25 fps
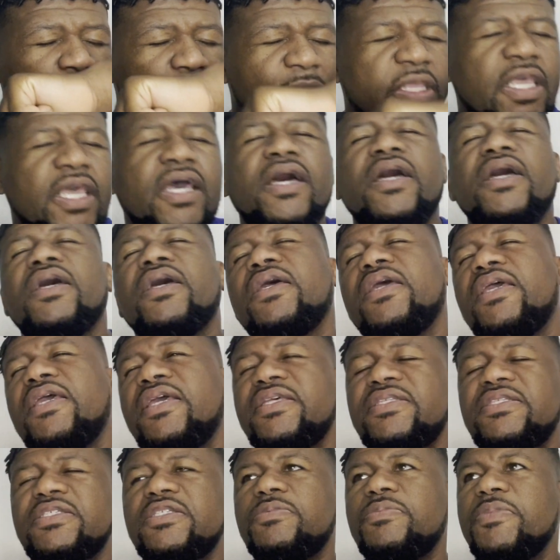Yeah,
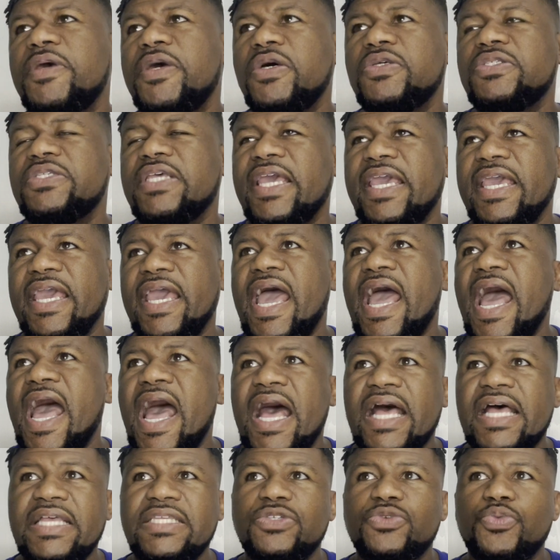it
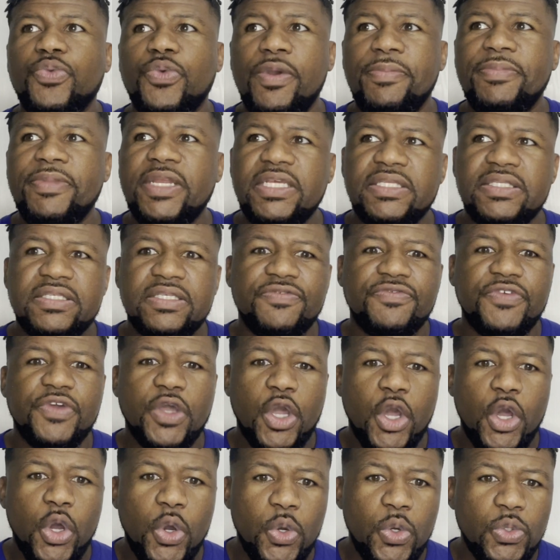has remnants of
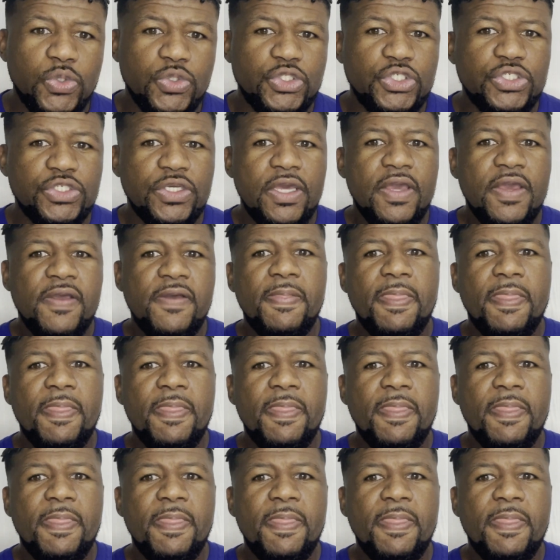Coach.